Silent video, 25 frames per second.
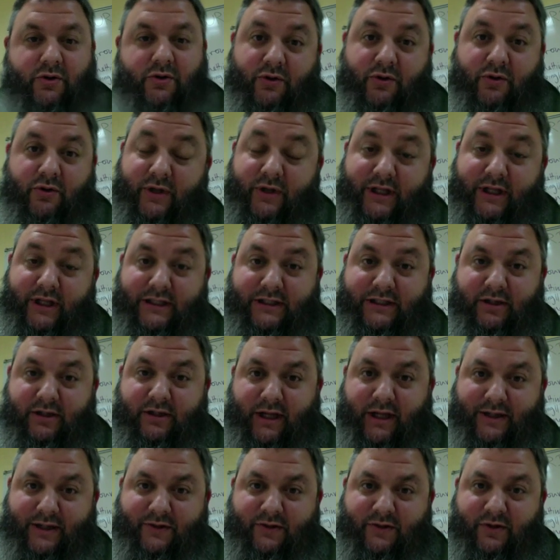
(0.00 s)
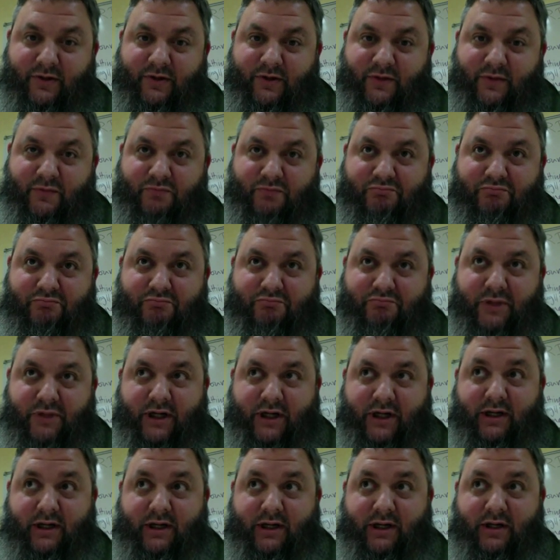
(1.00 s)
released Classroom
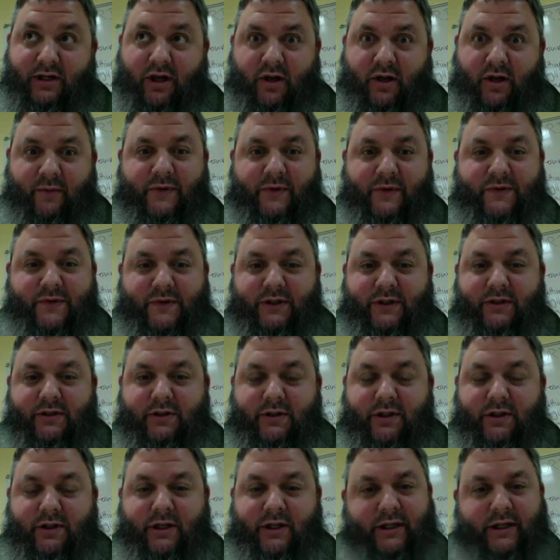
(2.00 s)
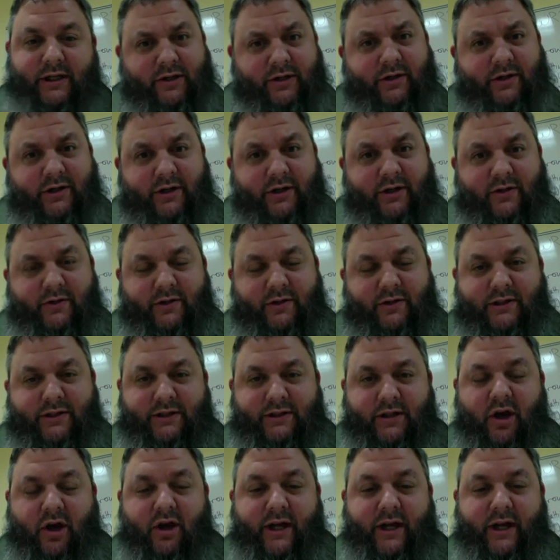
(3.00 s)
almost a year ago, it's
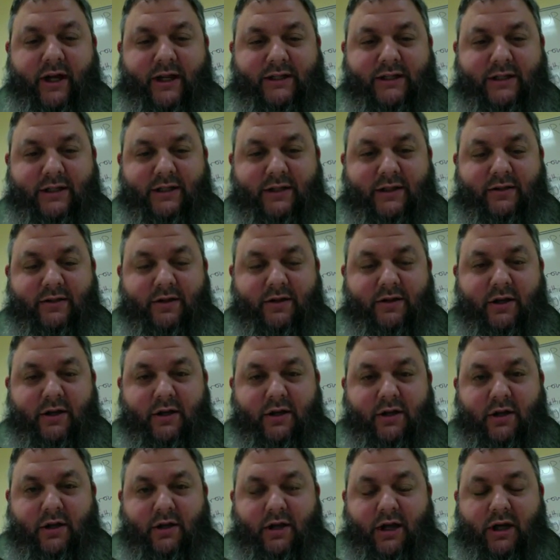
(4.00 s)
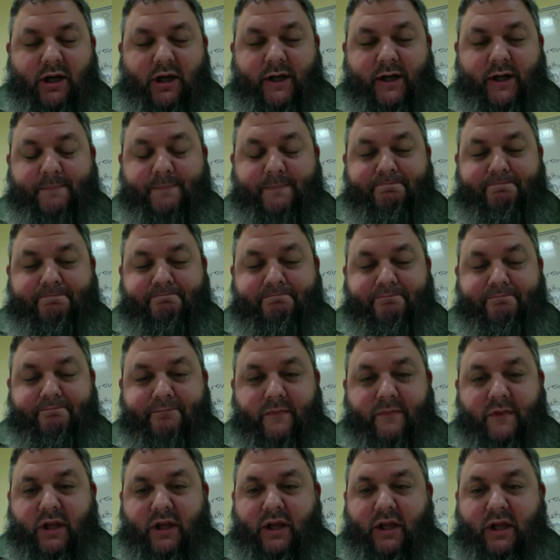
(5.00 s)
August, and um,
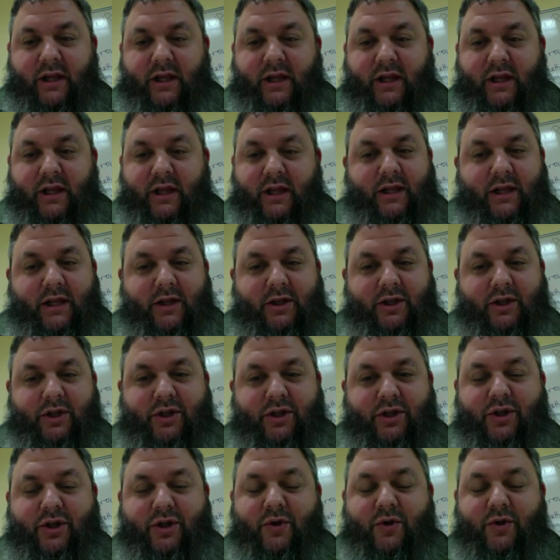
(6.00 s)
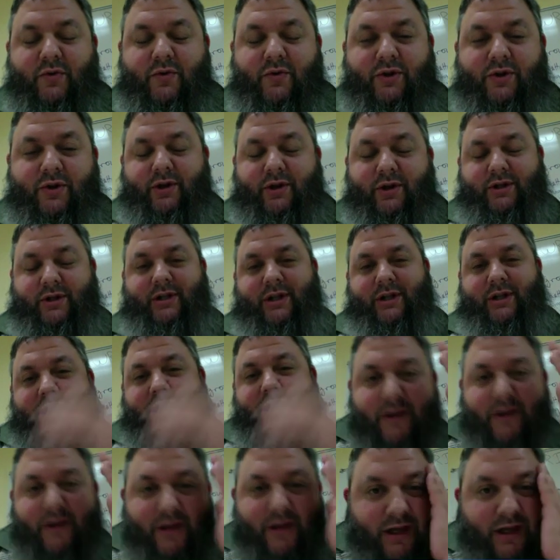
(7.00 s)
you
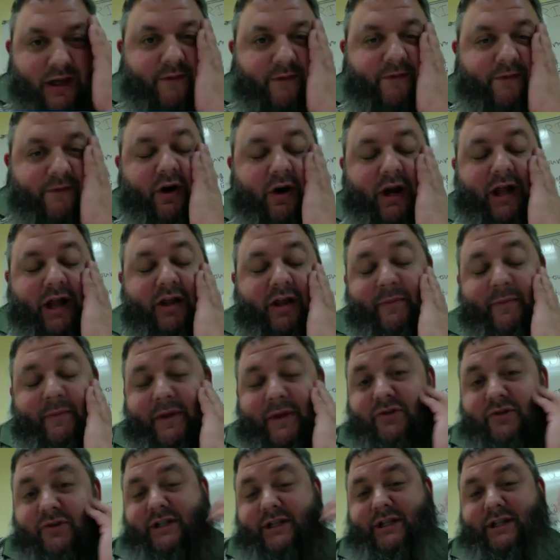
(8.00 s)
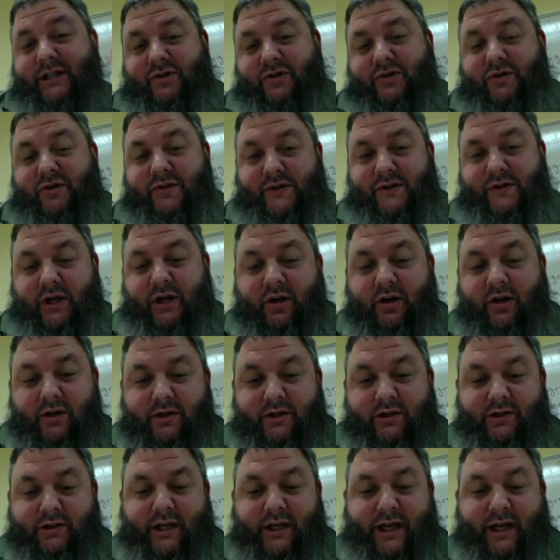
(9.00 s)
for elementary teachers in our
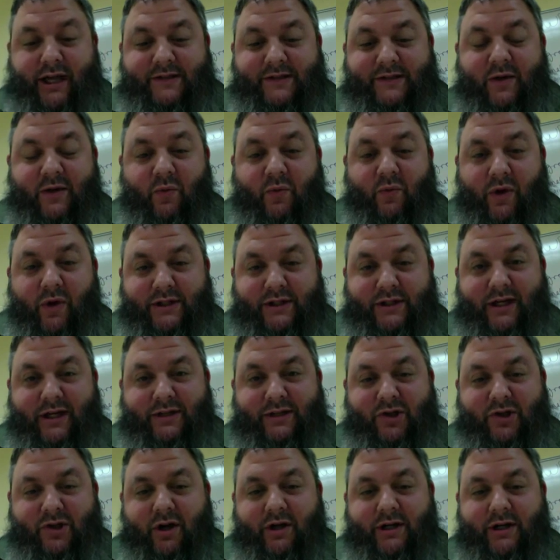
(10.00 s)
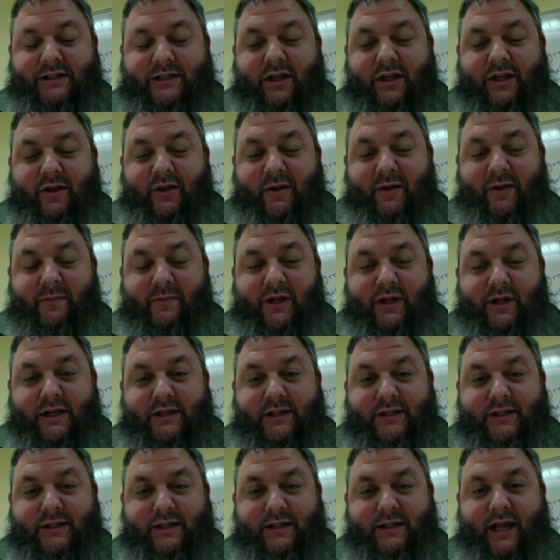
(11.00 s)
case, it wasn't as hard to sell them
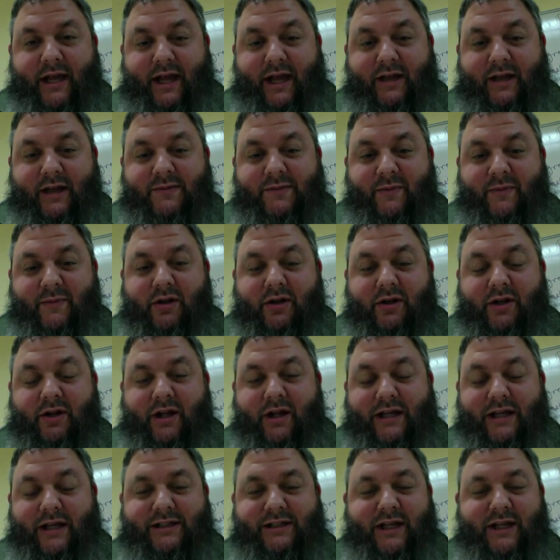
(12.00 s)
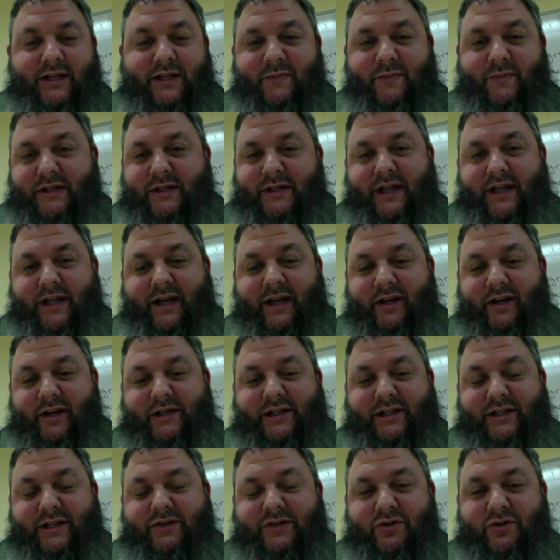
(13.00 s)
because they had a smaller class size, but secondary
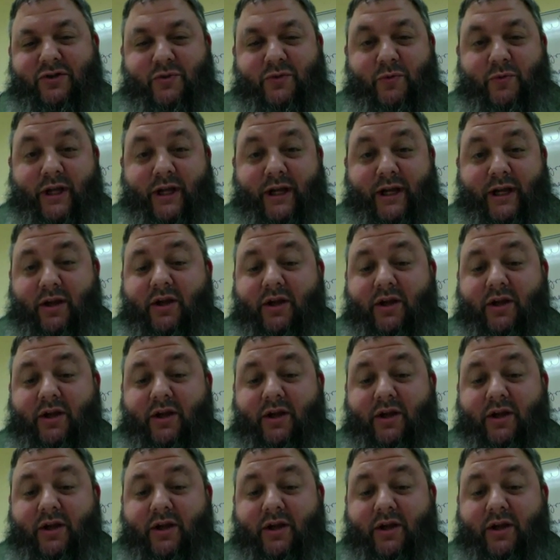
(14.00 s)
teachers were like,